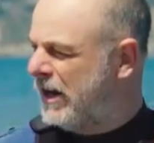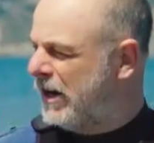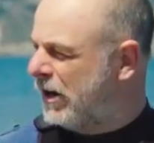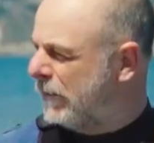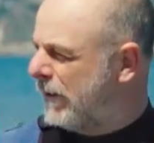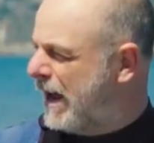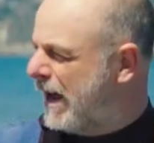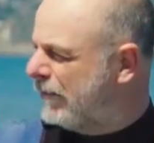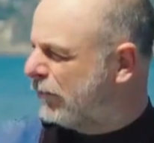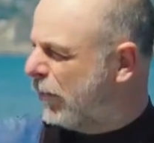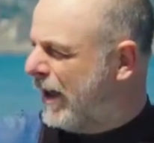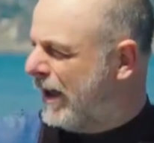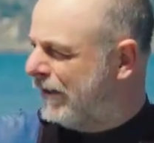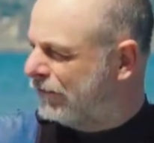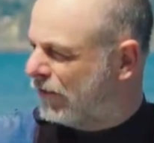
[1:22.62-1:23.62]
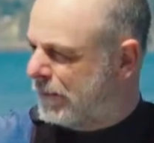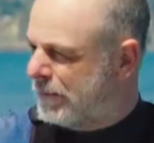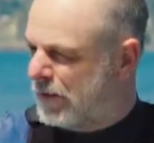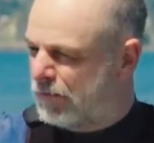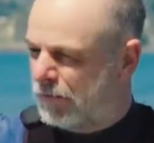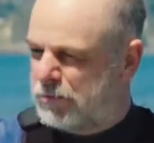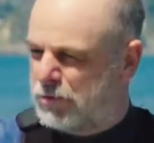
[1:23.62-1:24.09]
At this place, we have
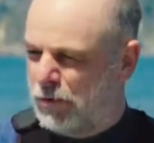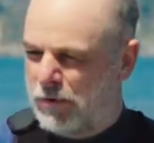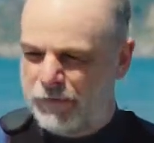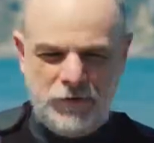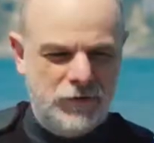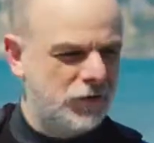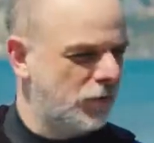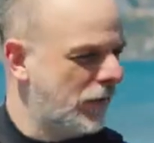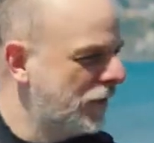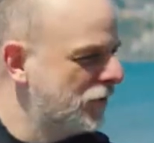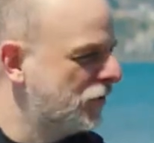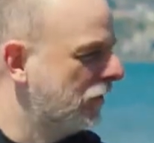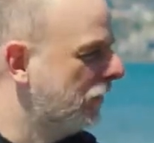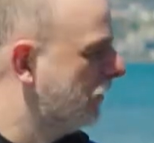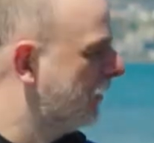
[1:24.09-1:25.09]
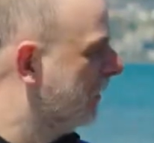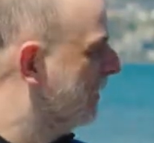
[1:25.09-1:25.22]
waves coming from two different